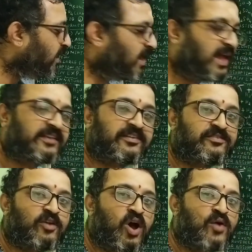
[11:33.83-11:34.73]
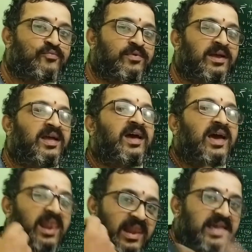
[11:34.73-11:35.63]
in excess of
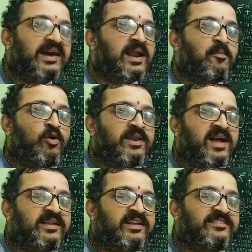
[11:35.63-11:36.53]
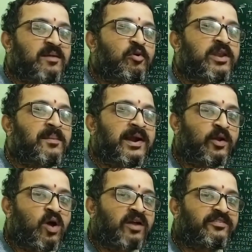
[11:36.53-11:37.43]
liquor ammonia, that is ammonium
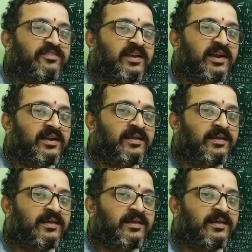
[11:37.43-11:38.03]
hydroxide,